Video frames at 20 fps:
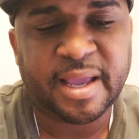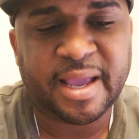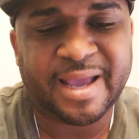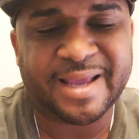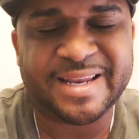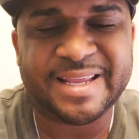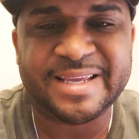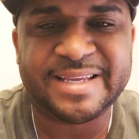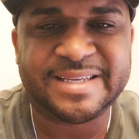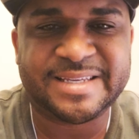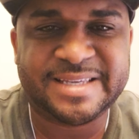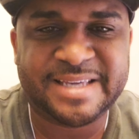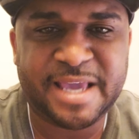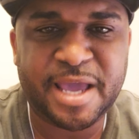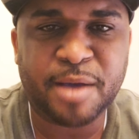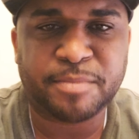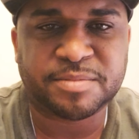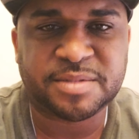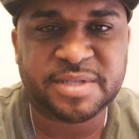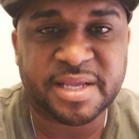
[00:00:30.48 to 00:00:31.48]
and he
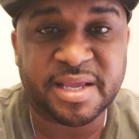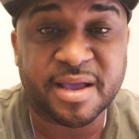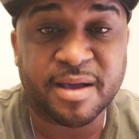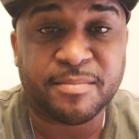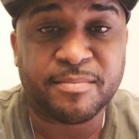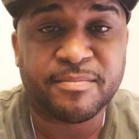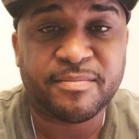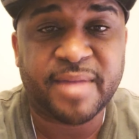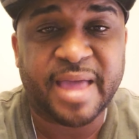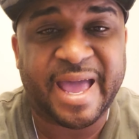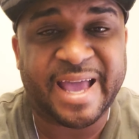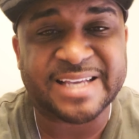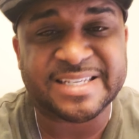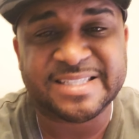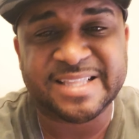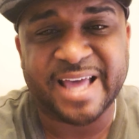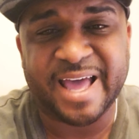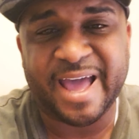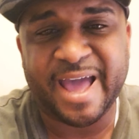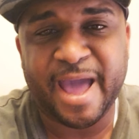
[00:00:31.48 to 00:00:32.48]
kept him as
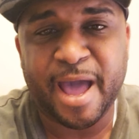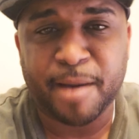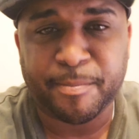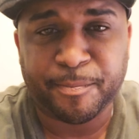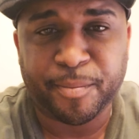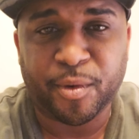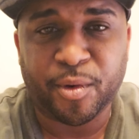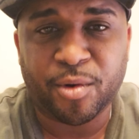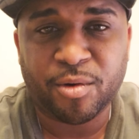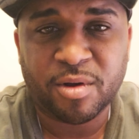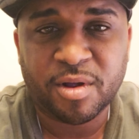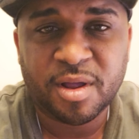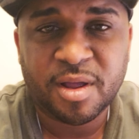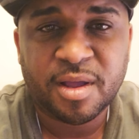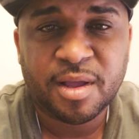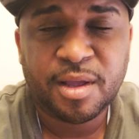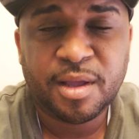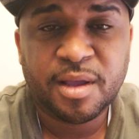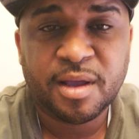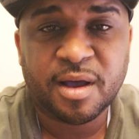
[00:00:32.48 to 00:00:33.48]
the apple
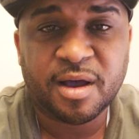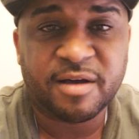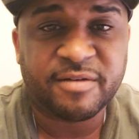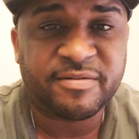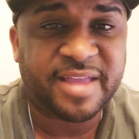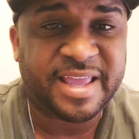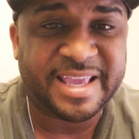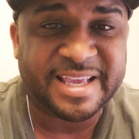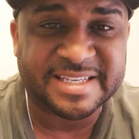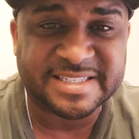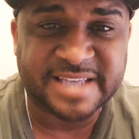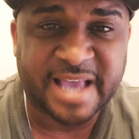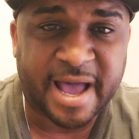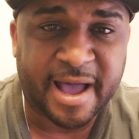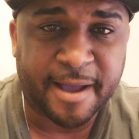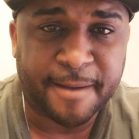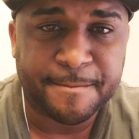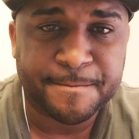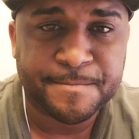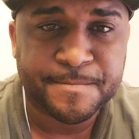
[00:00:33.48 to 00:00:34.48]
of his
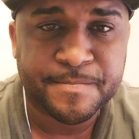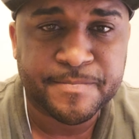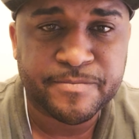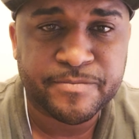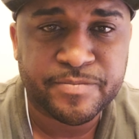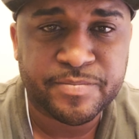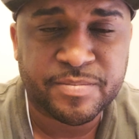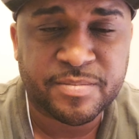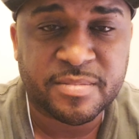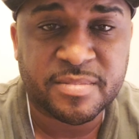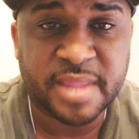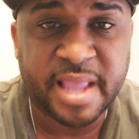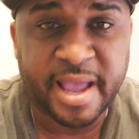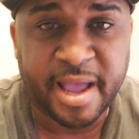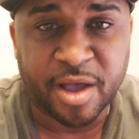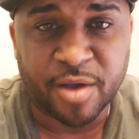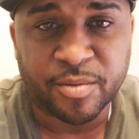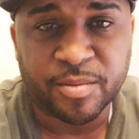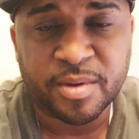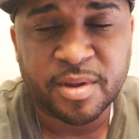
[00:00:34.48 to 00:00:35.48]
eye."
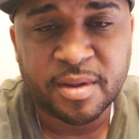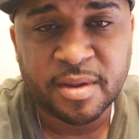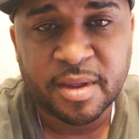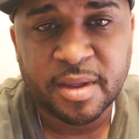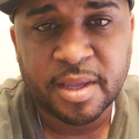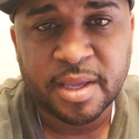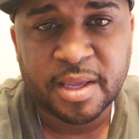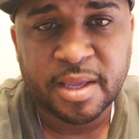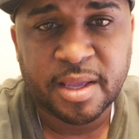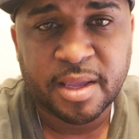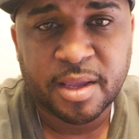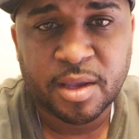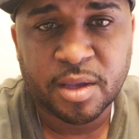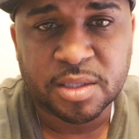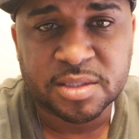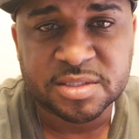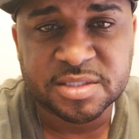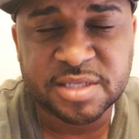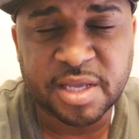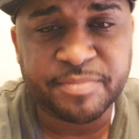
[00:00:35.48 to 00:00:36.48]
Now,
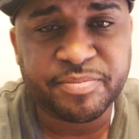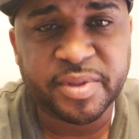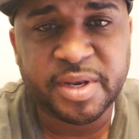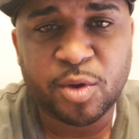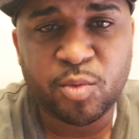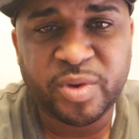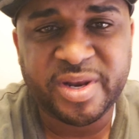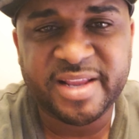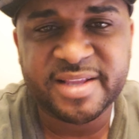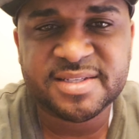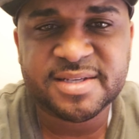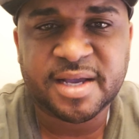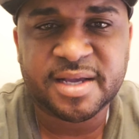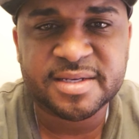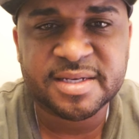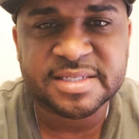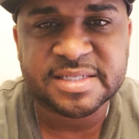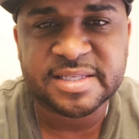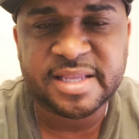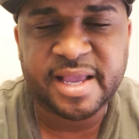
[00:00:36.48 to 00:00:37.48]
something that we need to
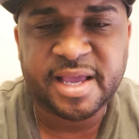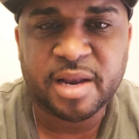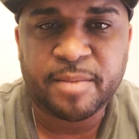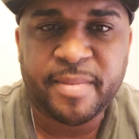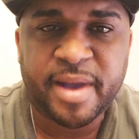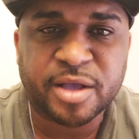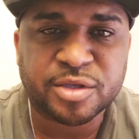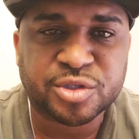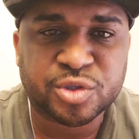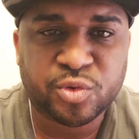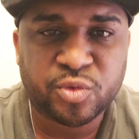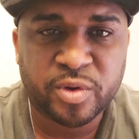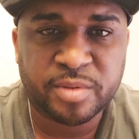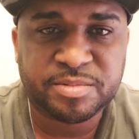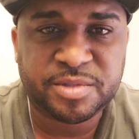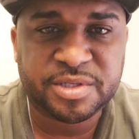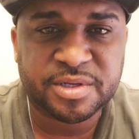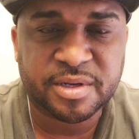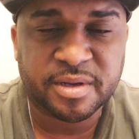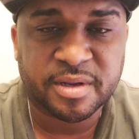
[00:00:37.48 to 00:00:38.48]
understand about
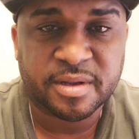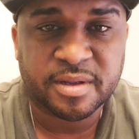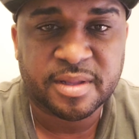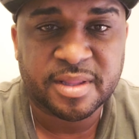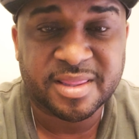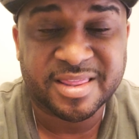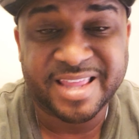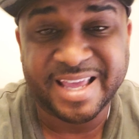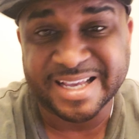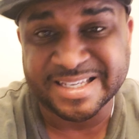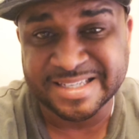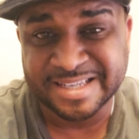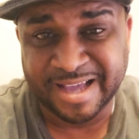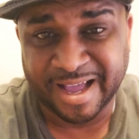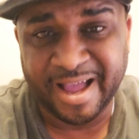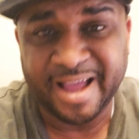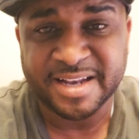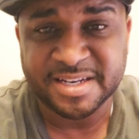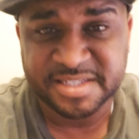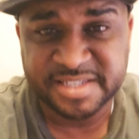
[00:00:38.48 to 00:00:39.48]
scripture, there's
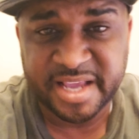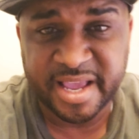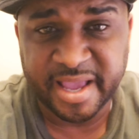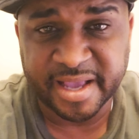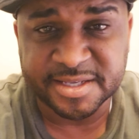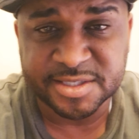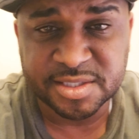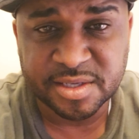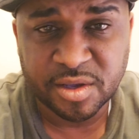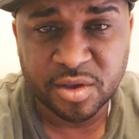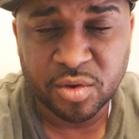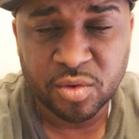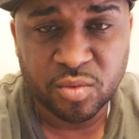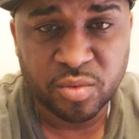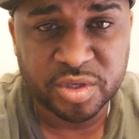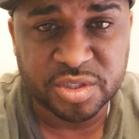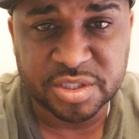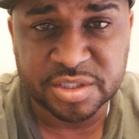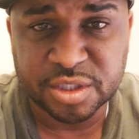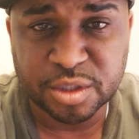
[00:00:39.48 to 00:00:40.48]
context,
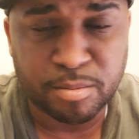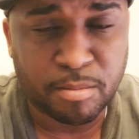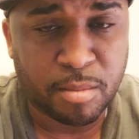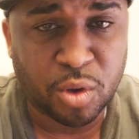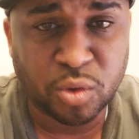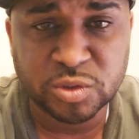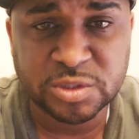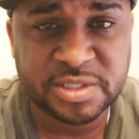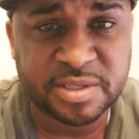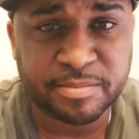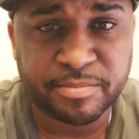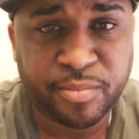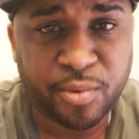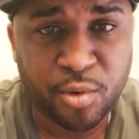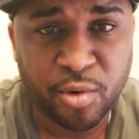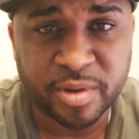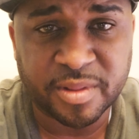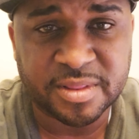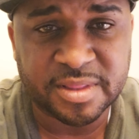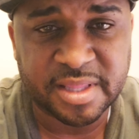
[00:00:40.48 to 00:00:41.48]
which is the most
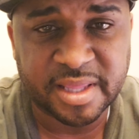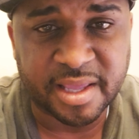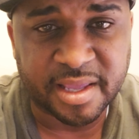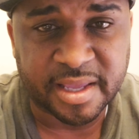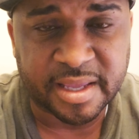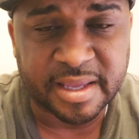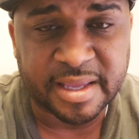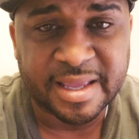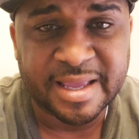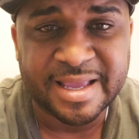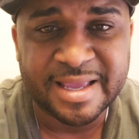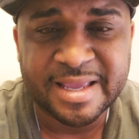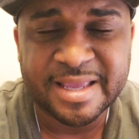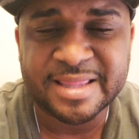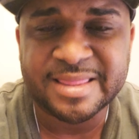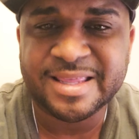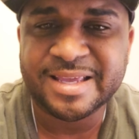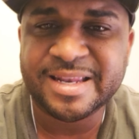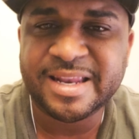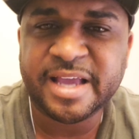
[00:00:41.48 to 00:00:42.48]
important thing,
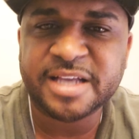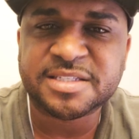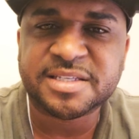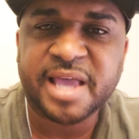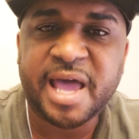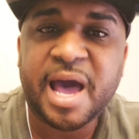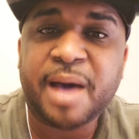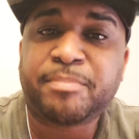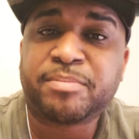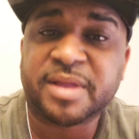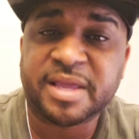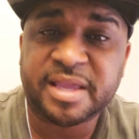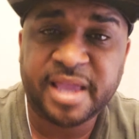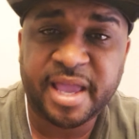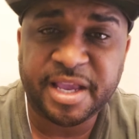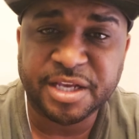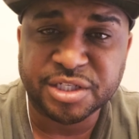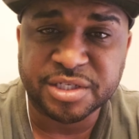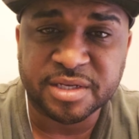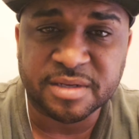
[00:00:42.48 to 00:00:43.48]
and then there's
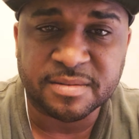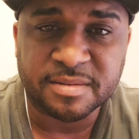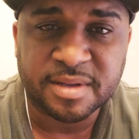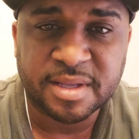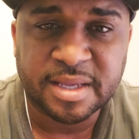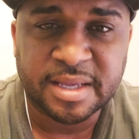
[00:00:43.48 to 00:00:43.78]
application.